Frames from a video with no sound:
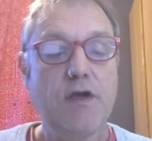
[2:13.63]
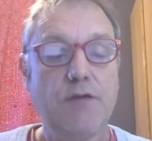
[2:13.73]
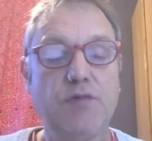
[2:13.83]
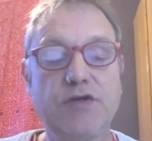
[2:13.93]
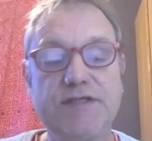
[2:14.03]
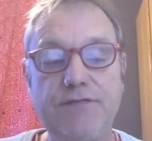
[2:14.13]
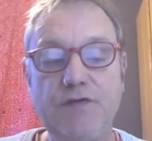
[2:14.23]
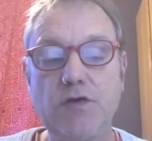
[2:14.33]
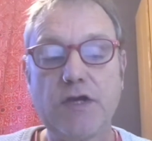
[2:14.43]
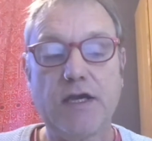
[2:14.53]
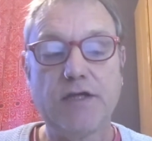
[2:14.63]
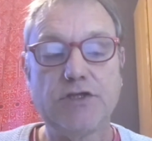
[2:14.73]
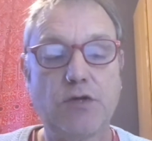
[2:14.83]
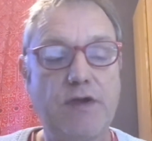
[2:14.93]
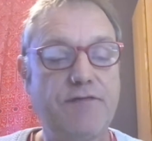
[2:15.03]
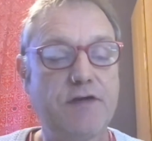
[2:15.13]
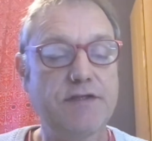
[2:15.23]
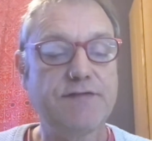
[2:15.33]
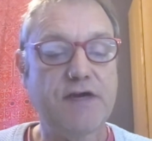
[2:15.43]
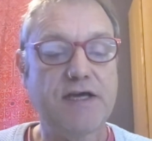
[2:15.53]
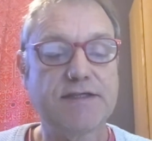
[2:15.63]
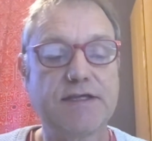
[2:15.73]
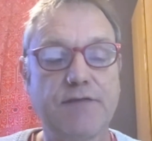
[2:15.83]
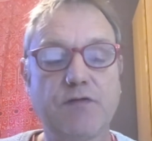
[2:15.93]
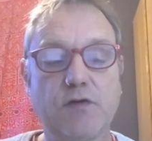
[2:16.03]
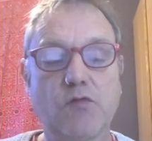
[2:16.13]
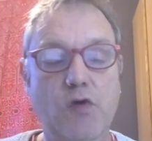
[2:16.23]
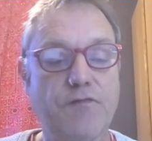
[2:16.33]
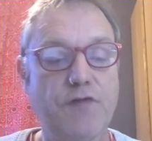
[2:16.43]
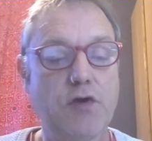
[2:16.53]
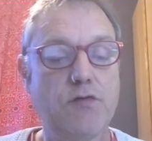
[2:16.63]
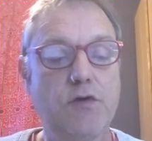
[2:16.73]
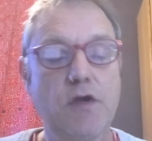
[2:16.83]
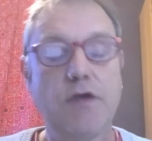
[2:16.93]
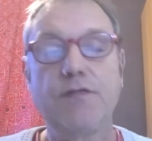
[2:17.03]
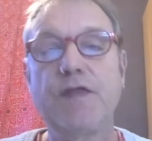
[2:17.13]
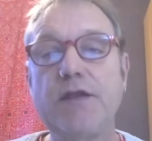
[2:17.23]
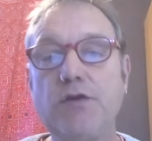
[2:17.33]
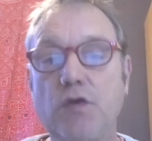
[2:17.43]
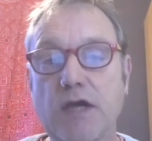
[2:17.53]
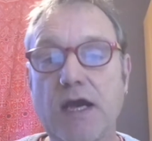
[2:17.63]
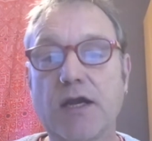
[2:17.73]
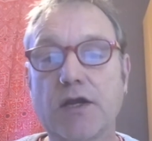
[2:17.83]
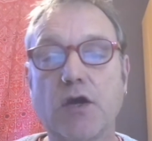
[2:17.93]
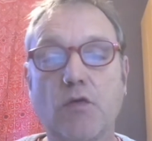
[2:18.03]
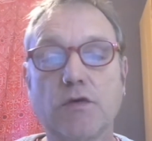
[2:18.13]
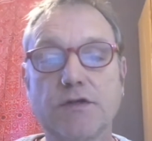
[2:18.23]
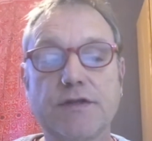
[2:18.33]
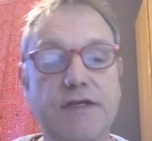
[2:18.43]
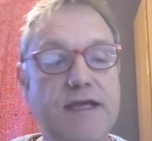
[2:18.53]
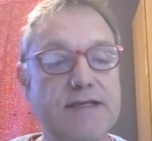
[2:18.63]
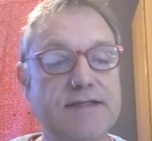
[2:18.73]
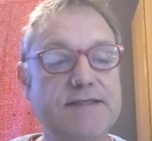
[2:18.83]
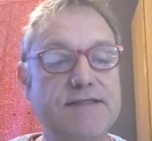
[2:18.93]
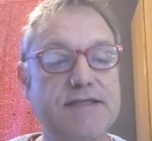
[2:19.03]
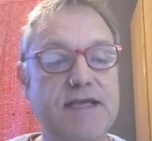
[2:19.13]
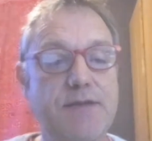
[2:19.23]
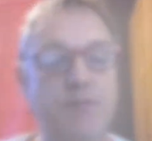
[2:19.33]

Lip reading: because if you can't show evidence of asking for a review, then you can't go on to the next step.